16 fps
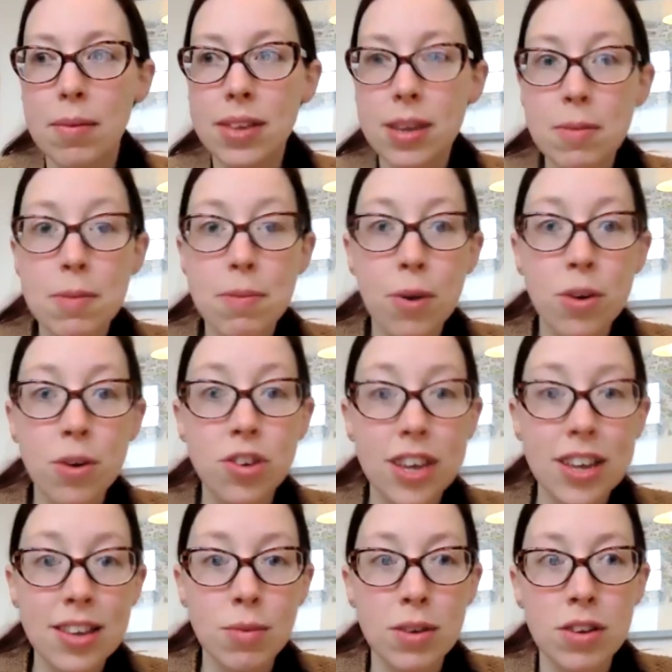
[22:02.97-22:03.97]
some of the
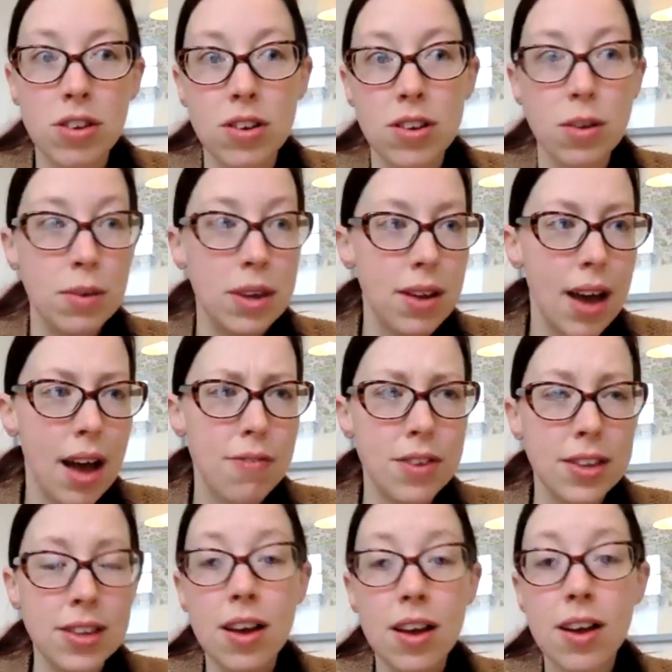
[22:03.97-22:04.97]
projects that we do, so we have a
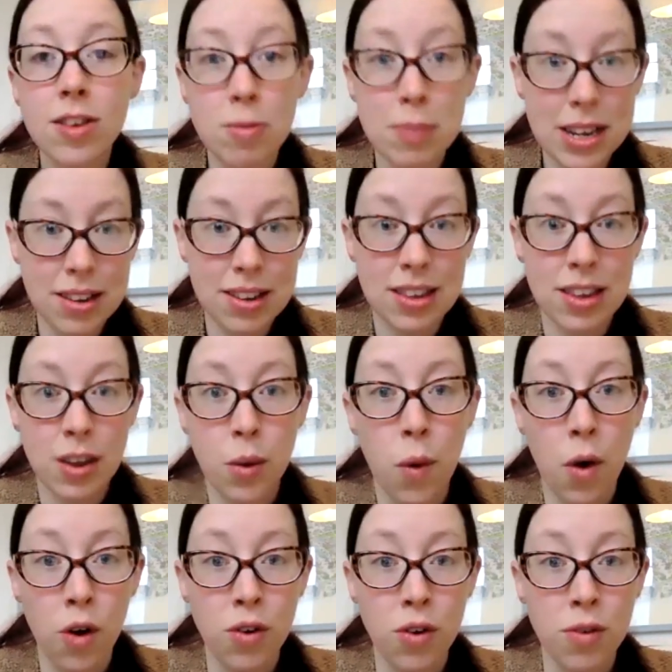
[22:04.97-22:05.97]
Start As You Mean to Sew
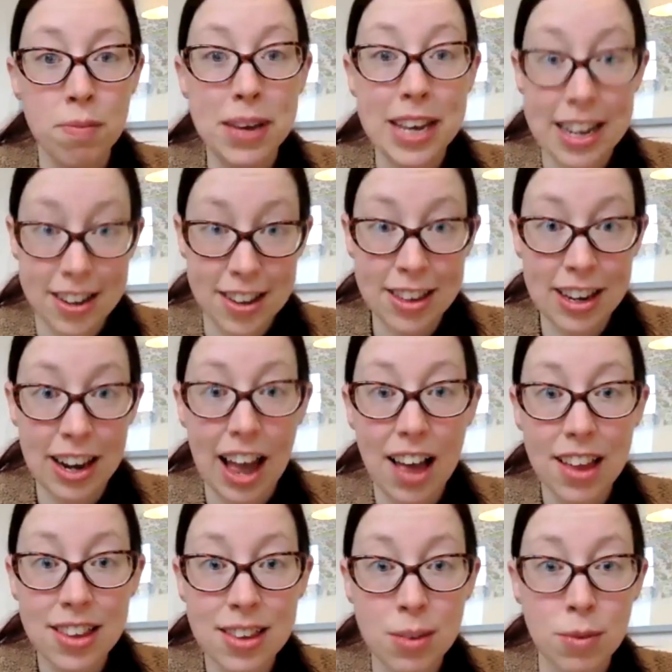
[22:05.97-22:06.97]
On beginners
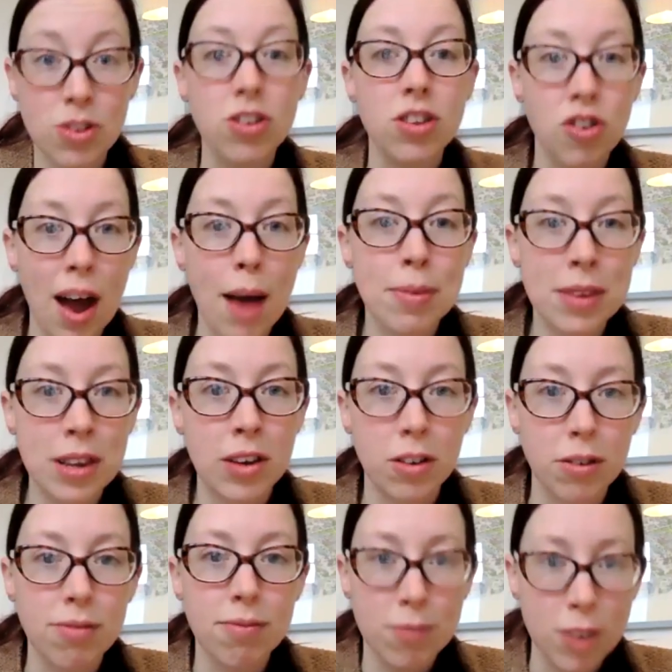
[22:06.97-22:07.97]
class, which is your
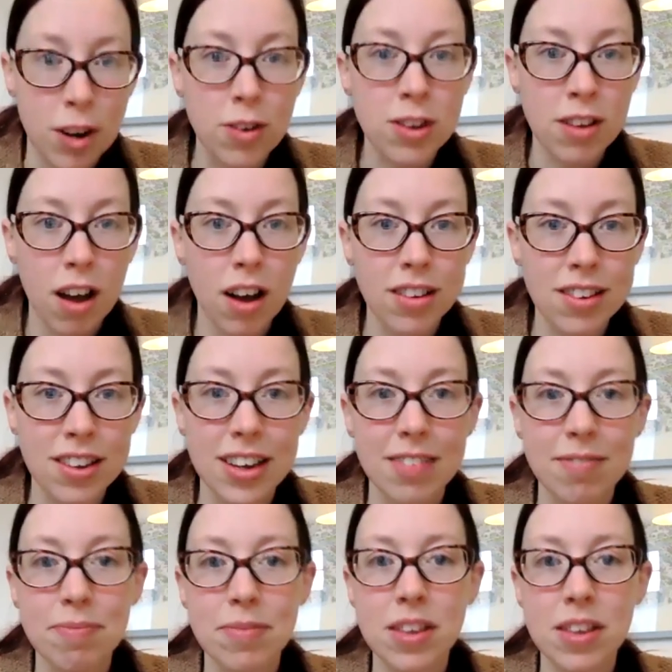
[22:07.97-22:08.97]
absolute starting
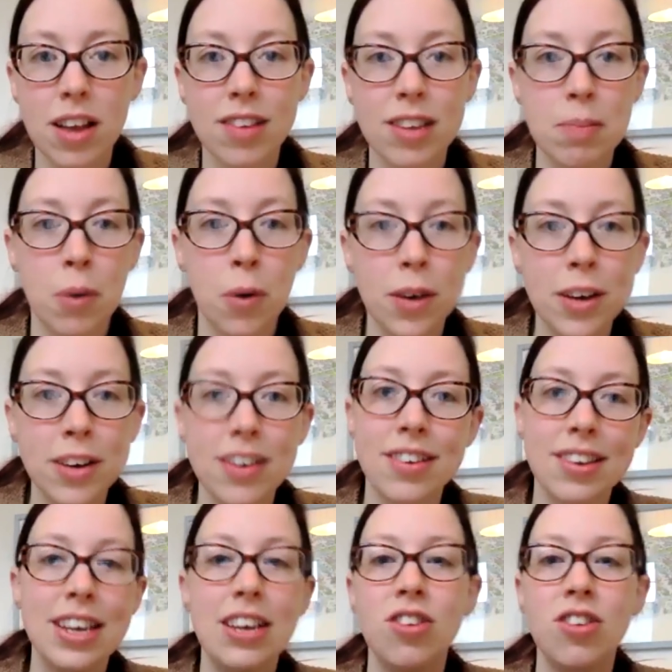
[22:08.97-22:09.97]
point, and
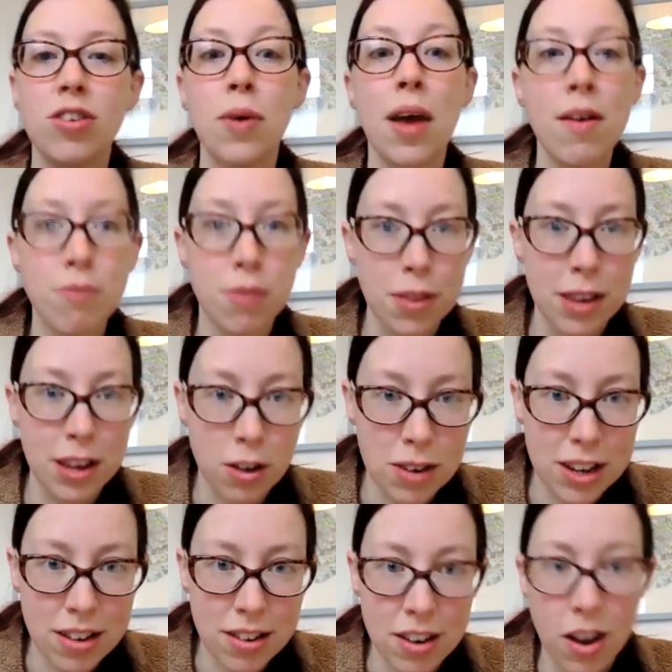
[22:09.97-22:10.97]
teaches you everything you
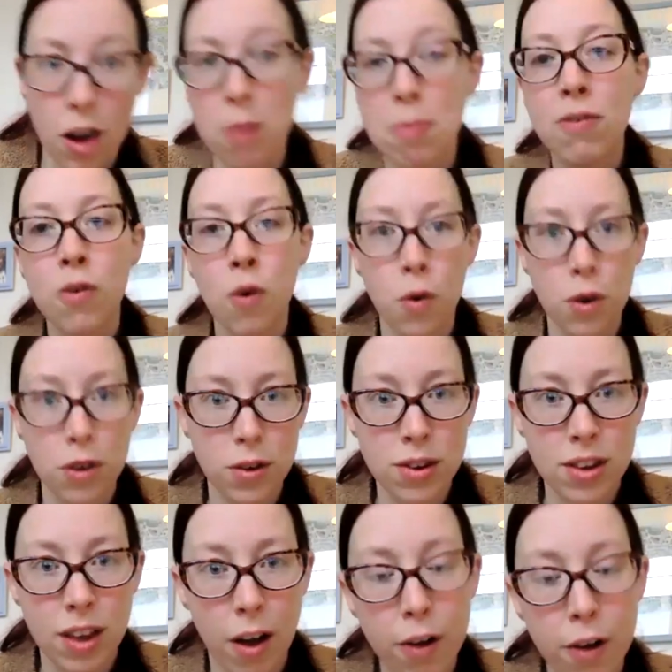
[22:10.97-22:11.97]
need to know before you
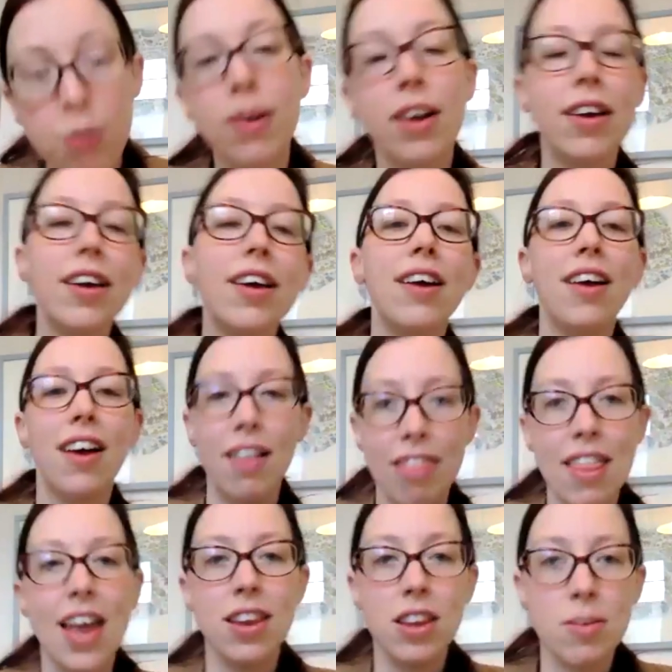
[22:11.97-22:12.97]
sew, and
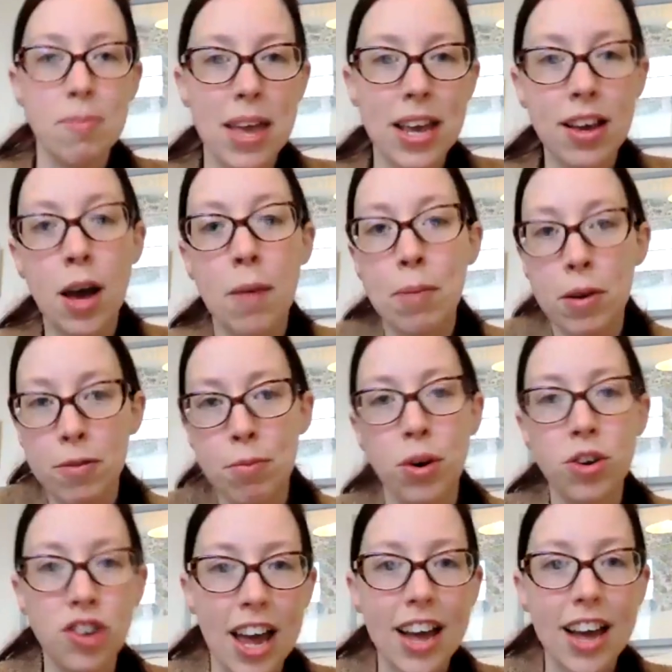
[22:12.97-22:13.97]
then you make a couple of
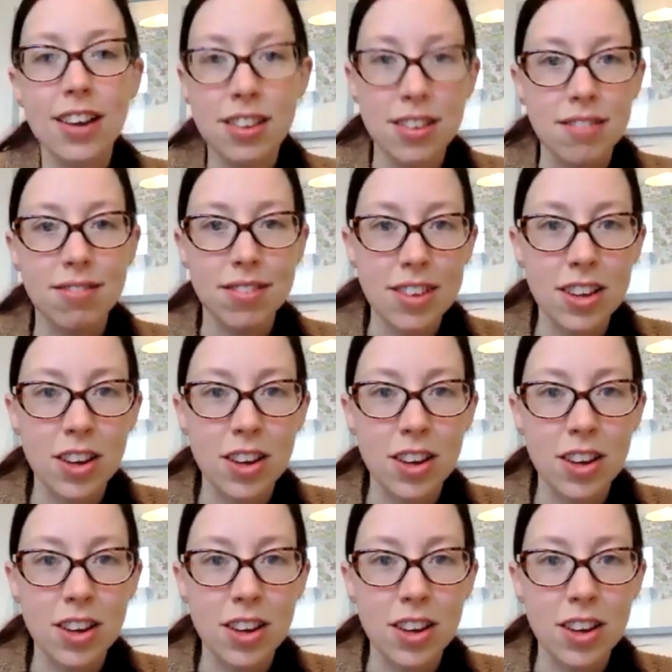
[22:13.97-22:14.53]
projects and